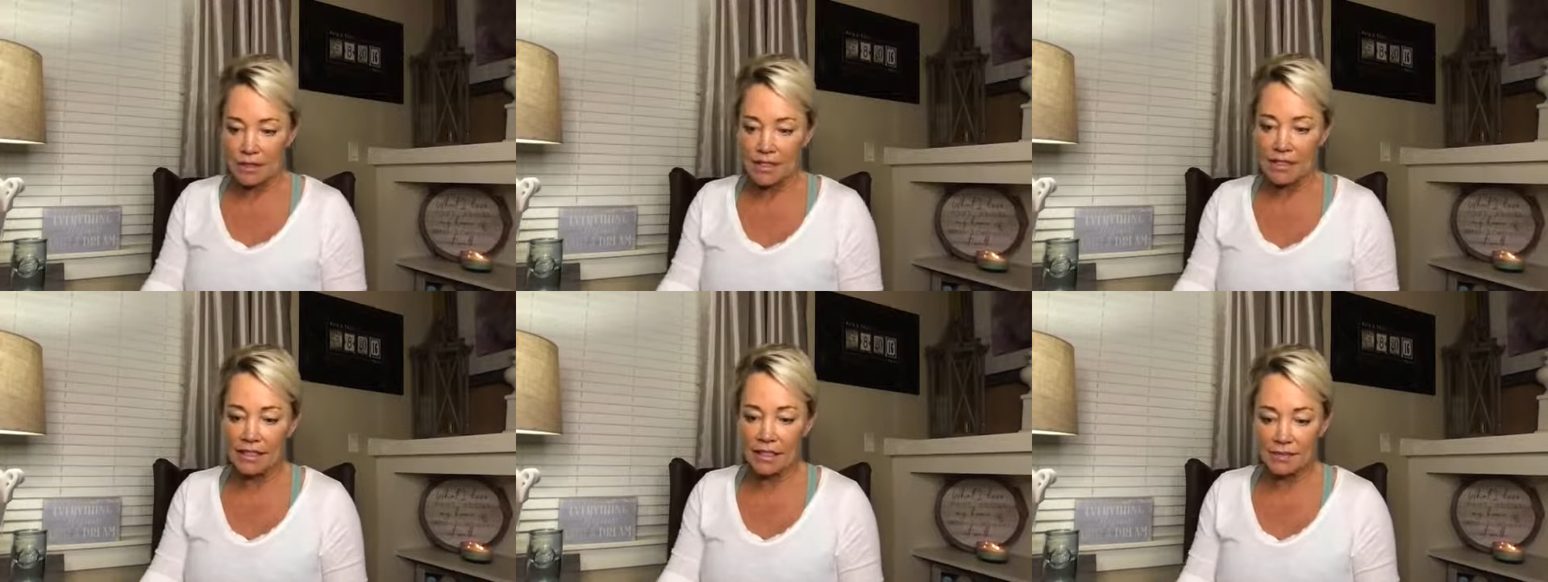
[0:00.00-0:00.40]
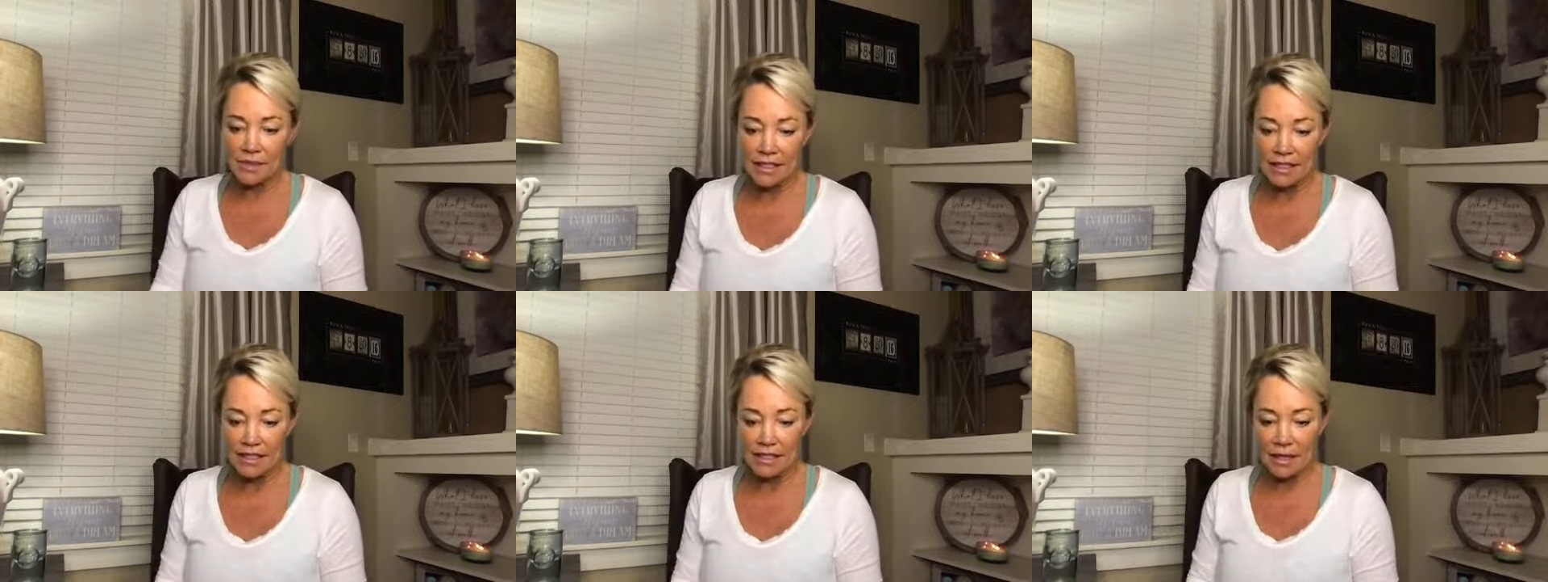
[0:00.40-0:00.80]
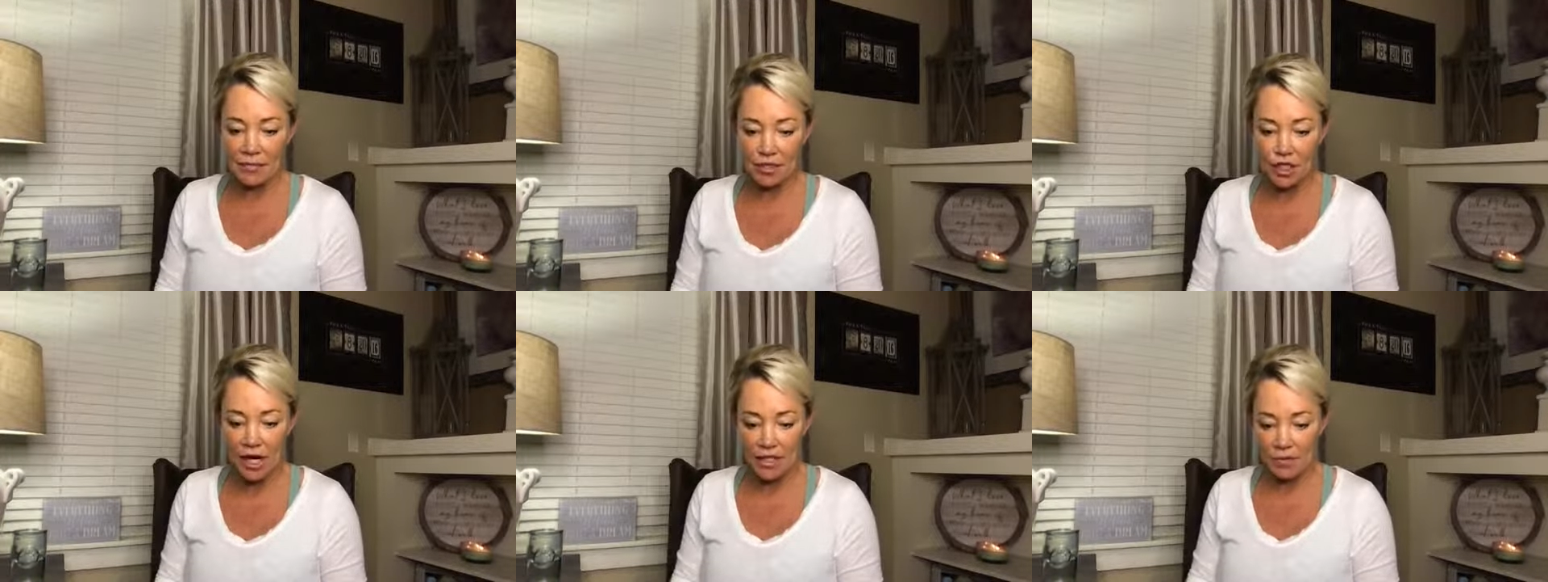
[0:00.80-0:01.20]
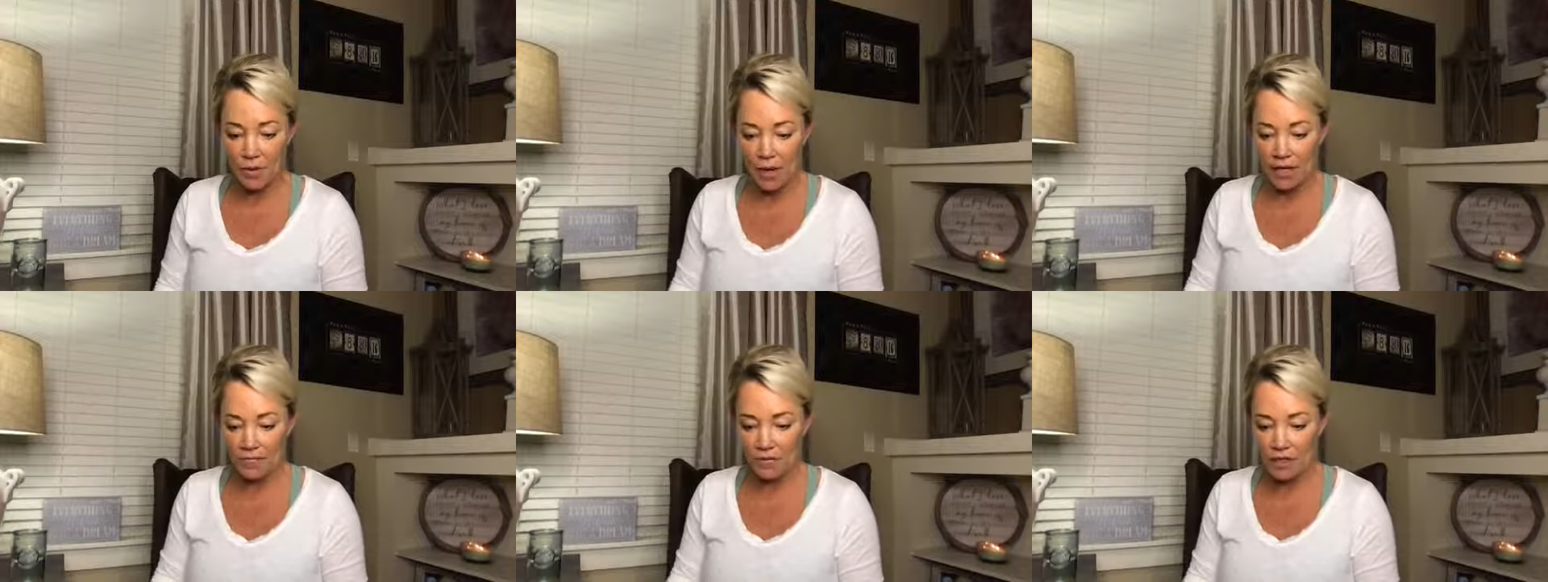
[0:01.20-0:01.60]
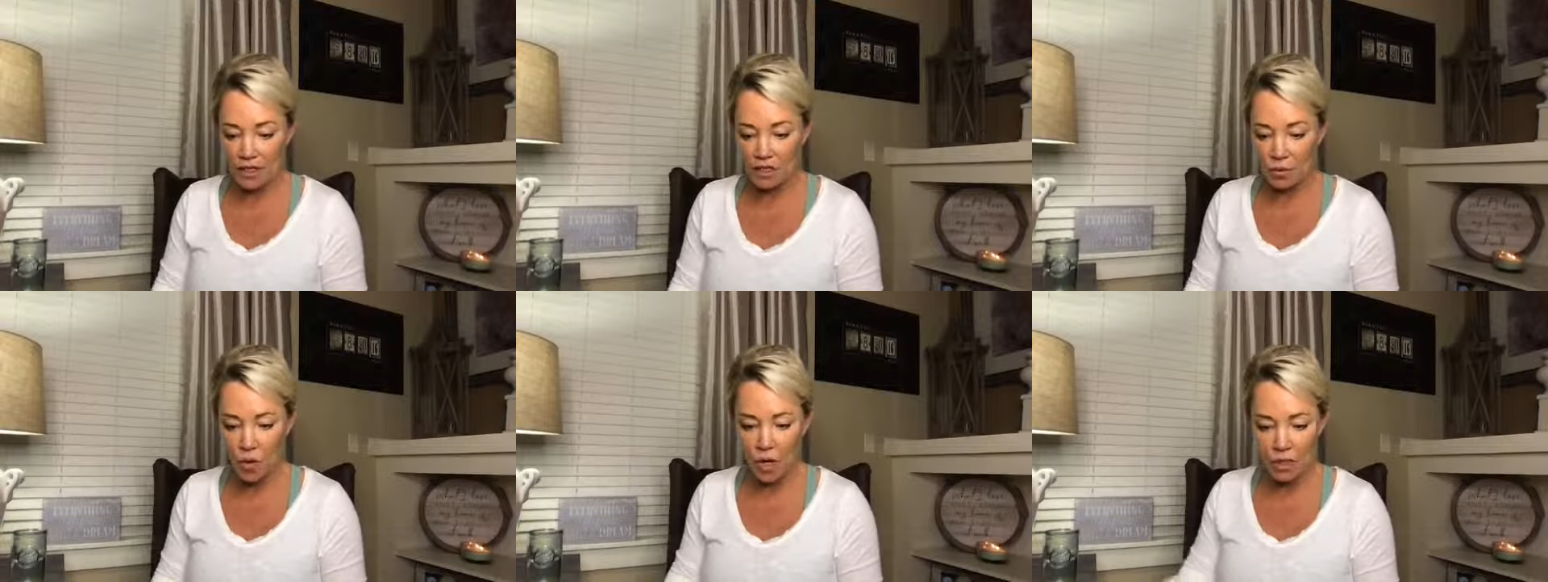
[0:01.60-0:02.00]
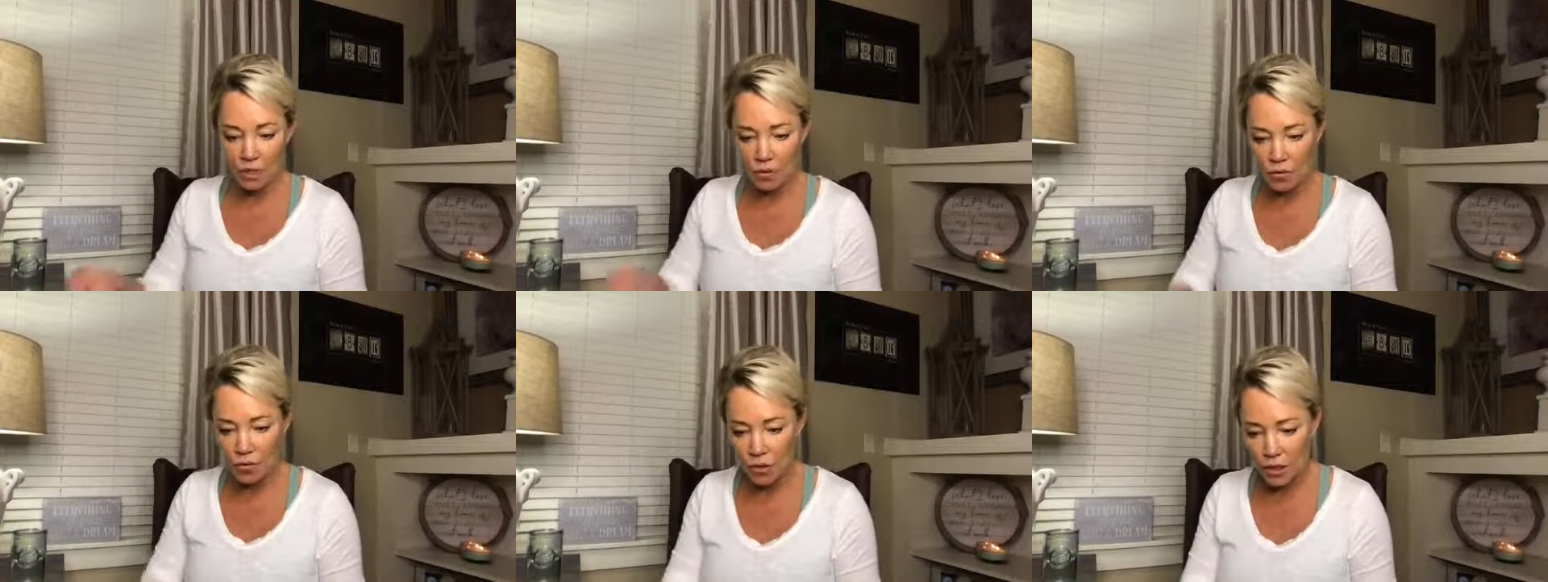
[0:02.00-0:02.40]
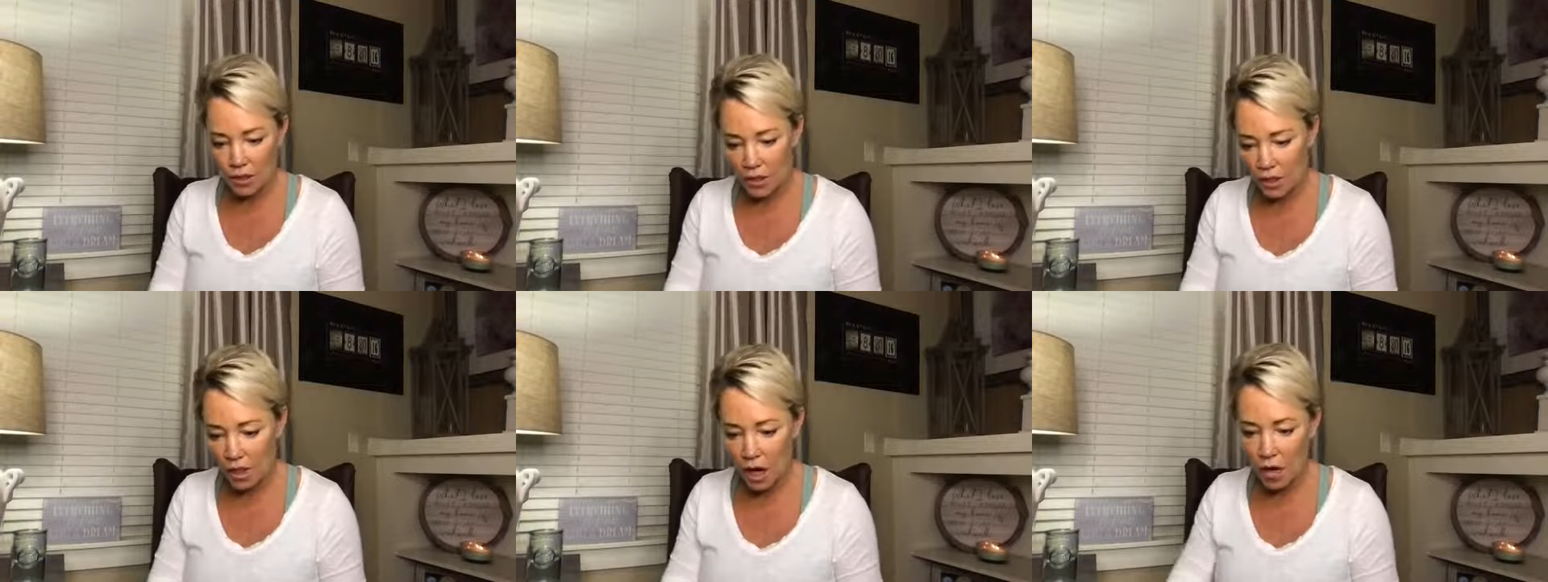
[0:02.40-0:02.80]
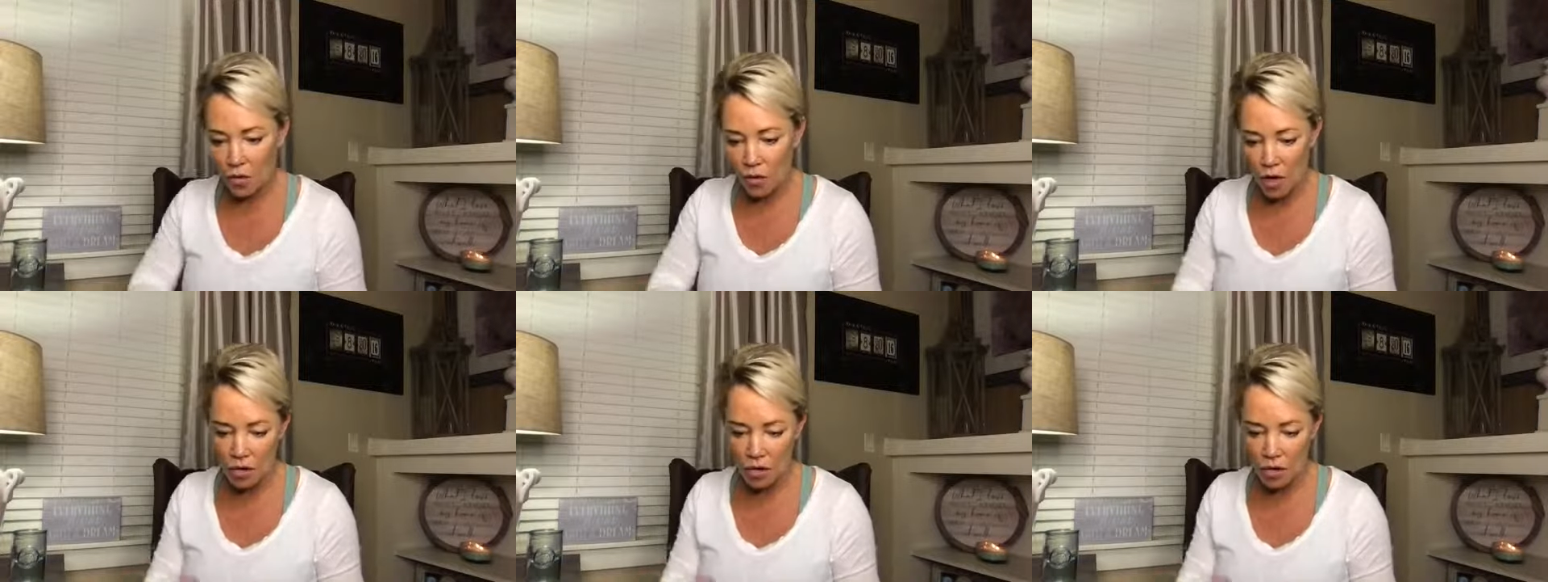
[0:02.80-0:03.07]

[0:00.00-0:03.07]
You guys ready for this one? Where did it go?